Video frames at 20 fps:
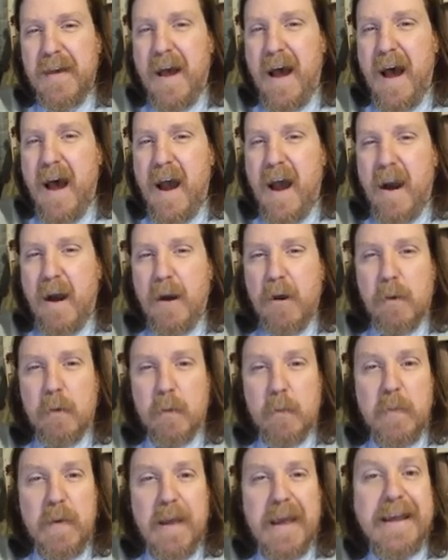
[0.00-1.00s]

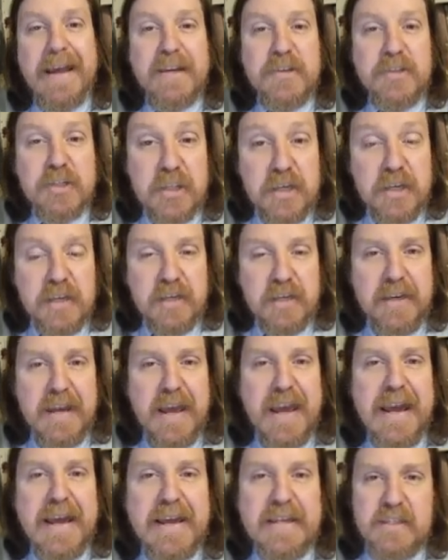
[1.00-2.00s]
our ancient
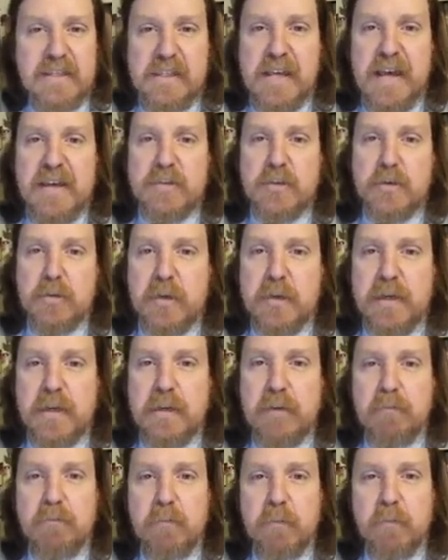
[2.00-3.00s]

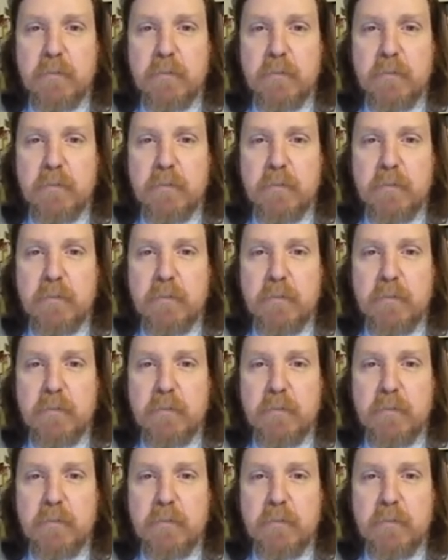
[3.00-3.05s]
ancestry,